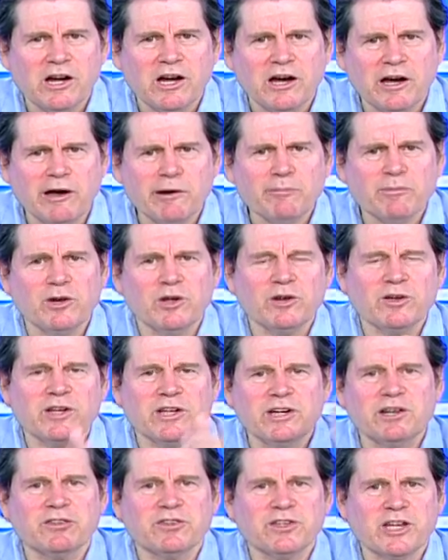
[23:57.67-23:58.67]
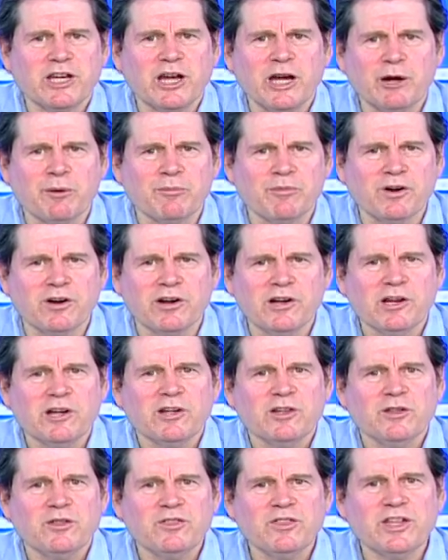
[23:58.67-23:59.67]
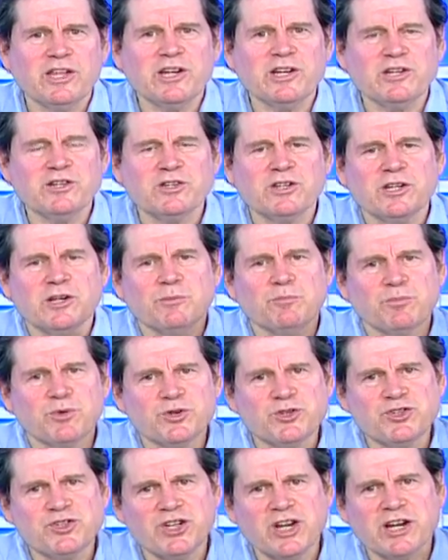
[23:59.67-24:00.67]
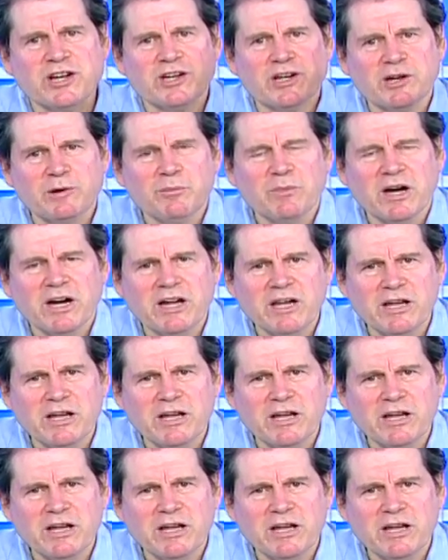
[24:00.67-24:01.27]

I'm looking into the camera that is projecting my